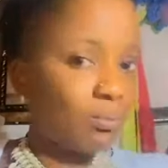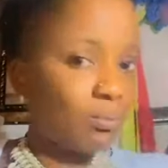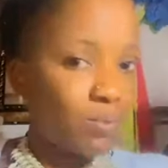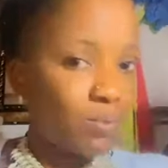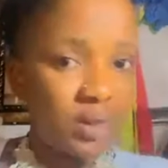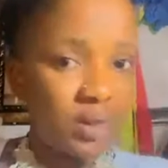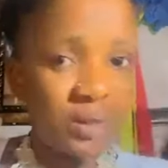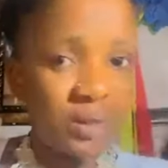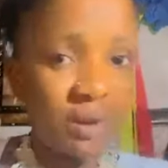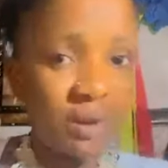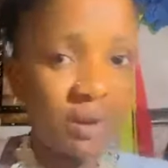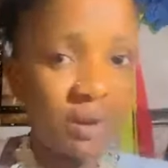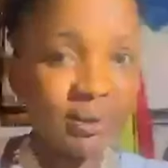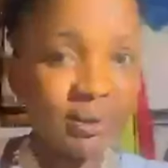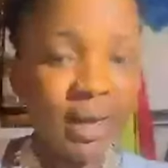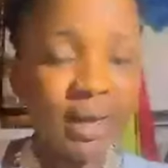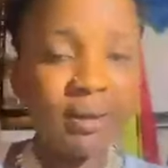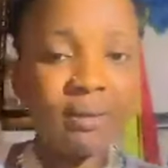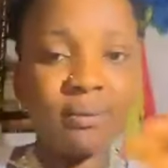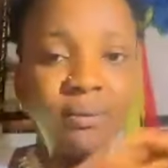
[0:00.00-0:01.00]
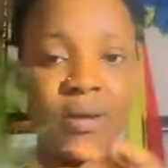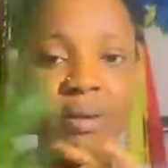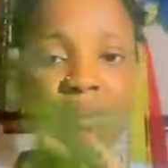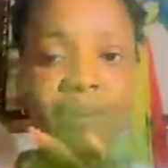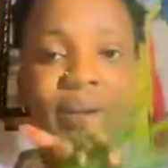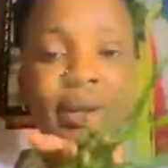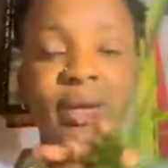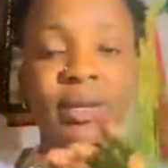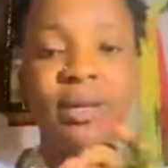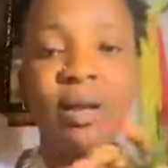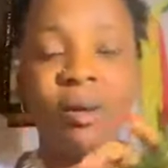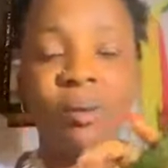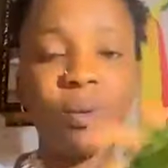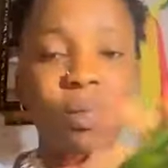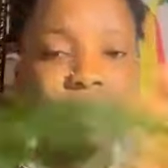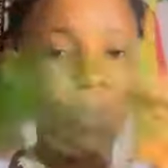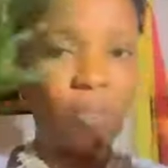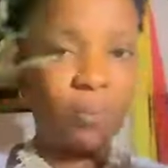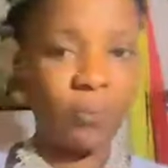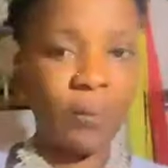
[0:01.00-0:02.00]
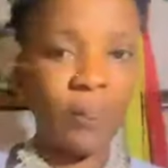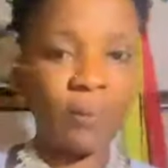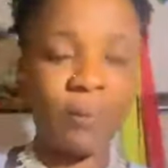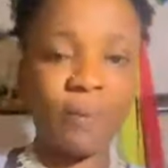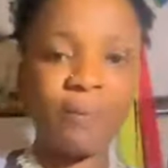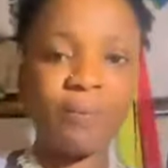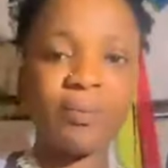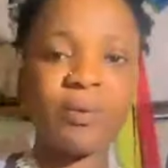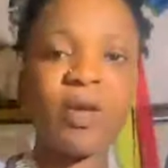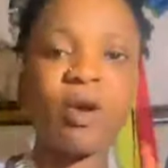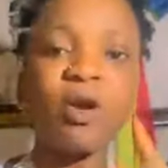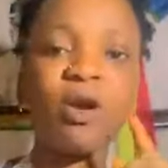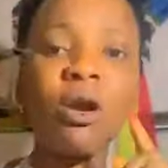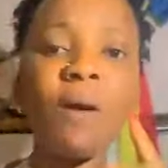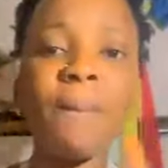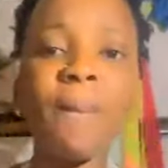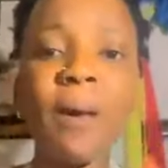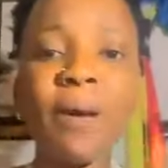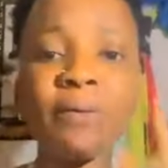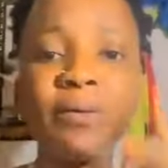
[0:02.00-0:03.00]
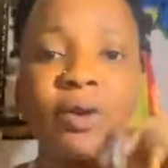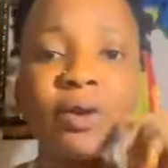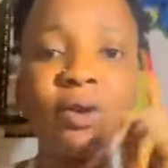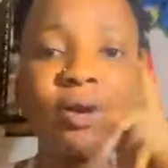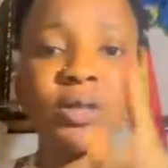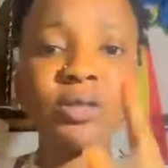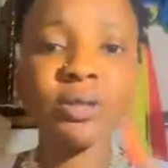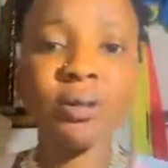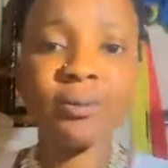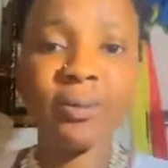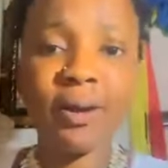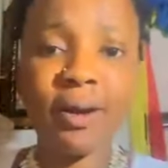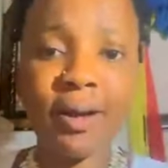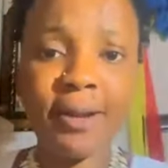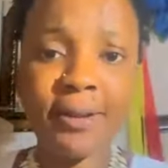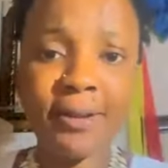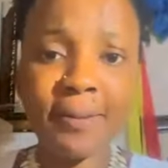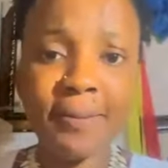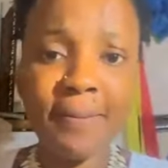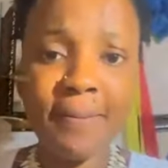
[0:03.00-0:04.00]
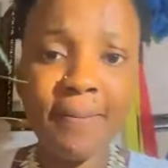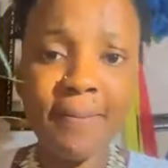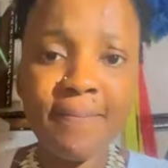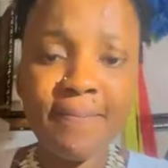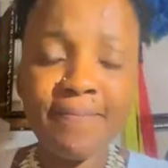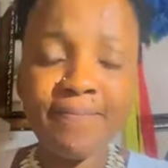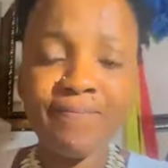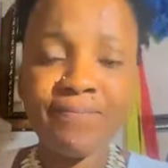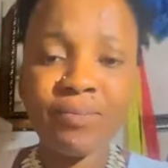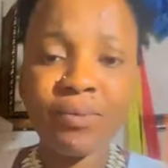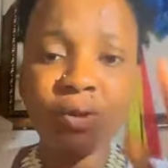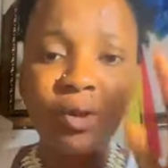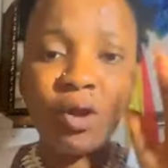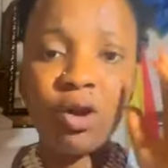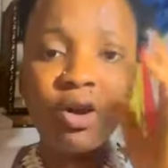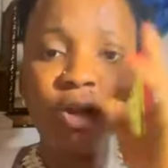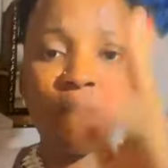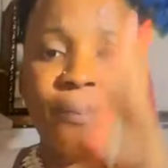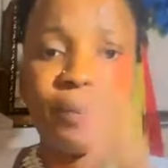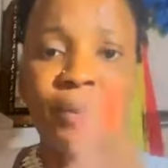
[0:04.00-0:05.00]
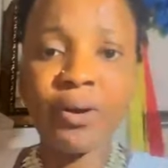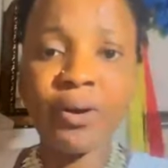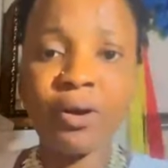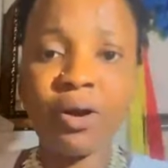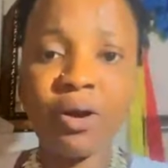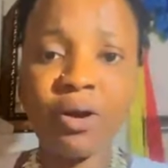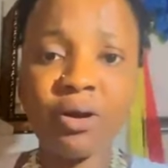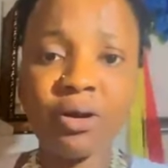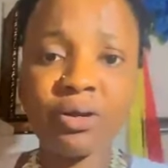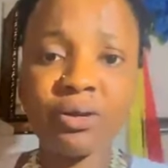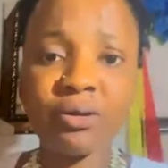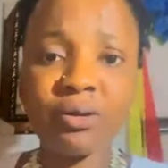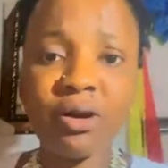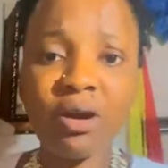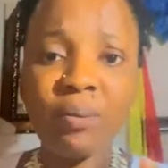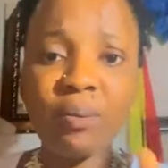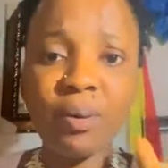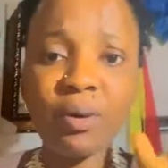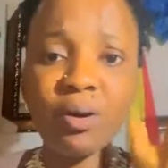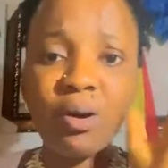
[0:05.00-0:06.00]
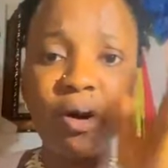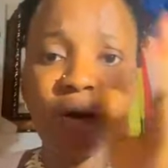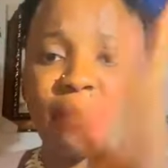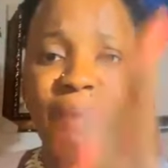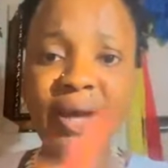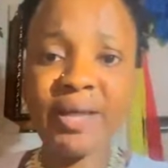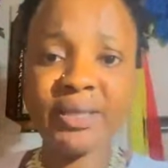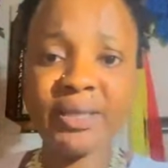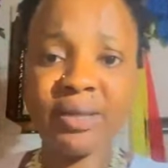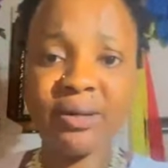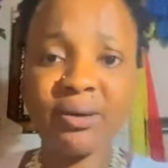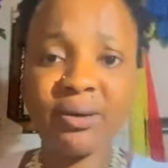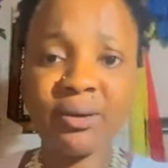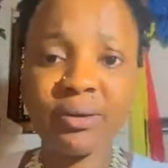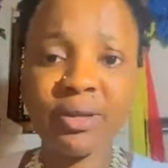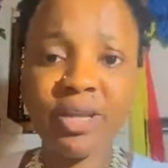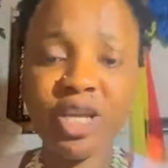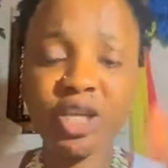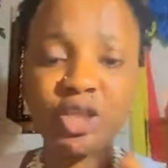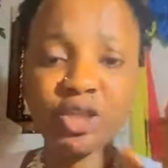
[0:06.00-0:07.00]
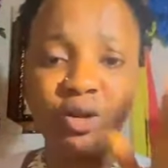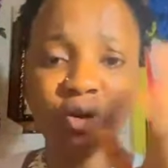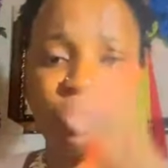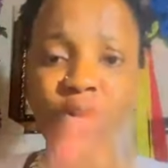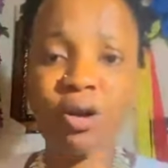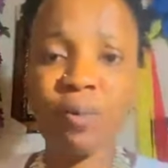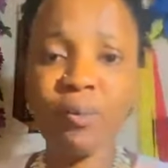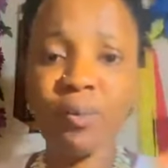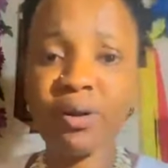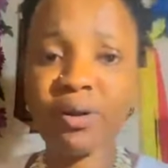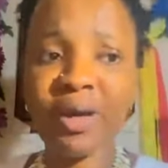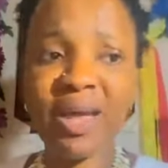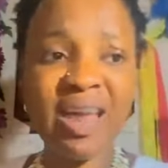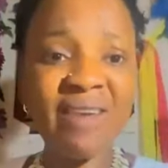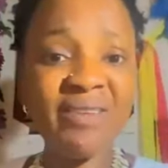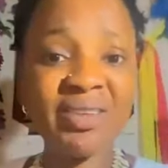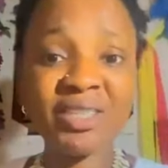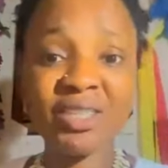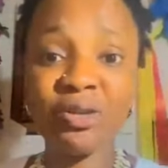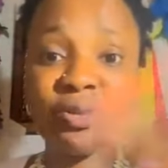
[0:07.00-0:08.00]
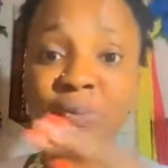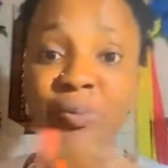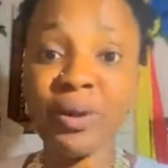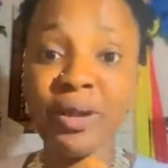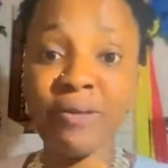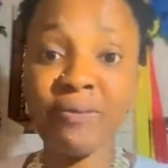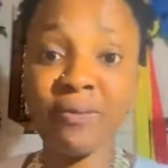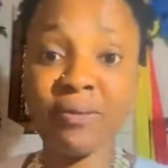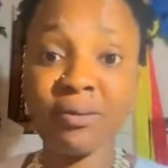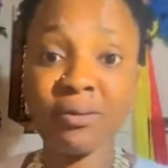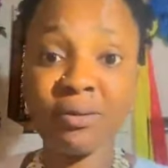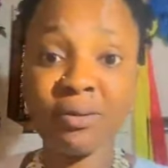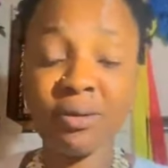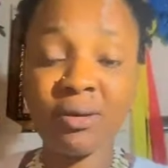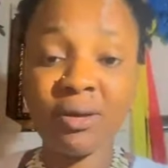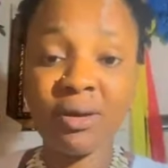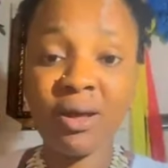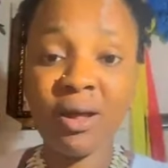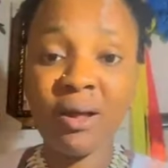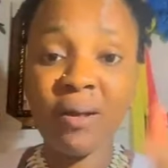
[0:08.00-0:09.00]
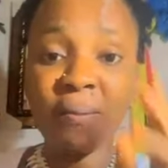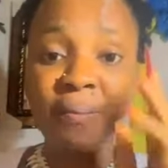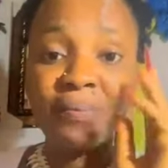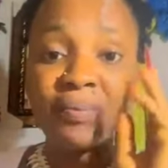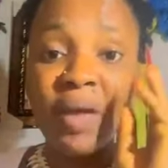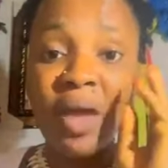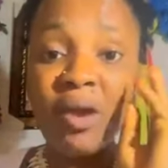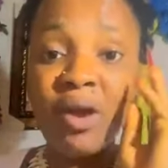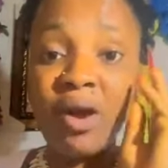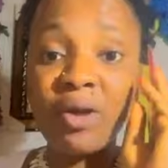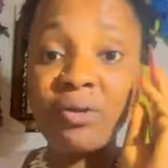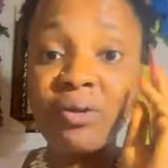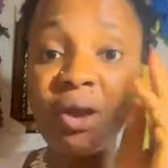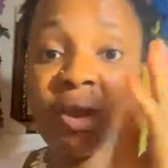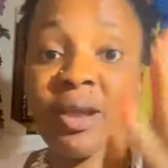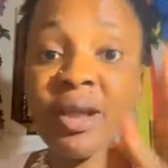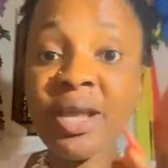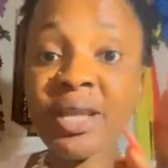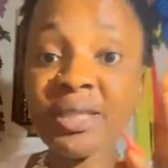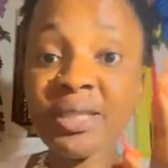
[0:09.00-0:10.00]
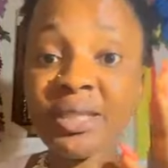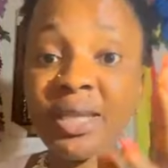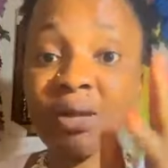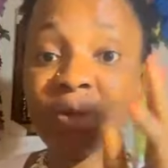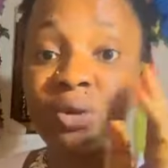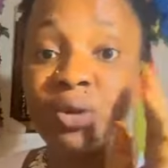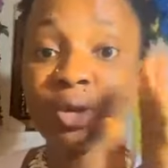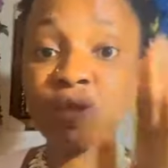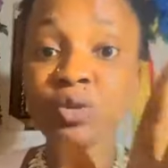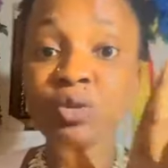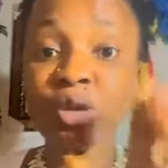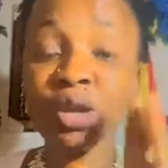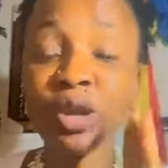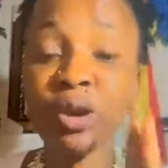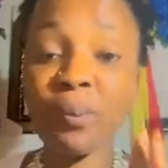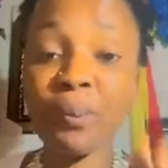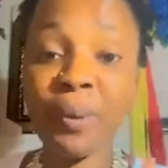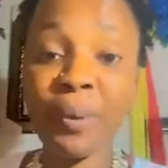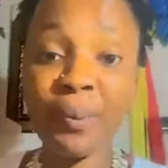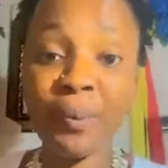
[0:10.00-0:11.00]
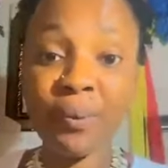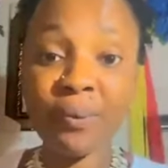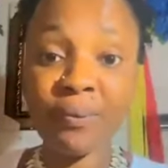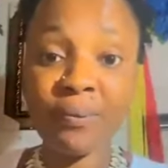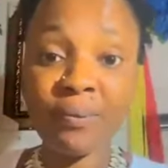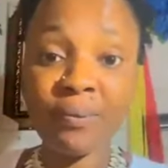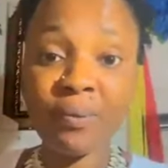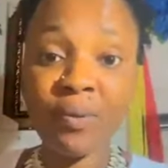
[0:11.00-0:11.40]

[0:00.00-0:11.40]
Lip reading: Throw it outside. You bring it out. You call upon the gods on the land. Call upon your God. Call upon Almighty God, nature. Call upon everything you believe on. That you are doing this thing not to kill people.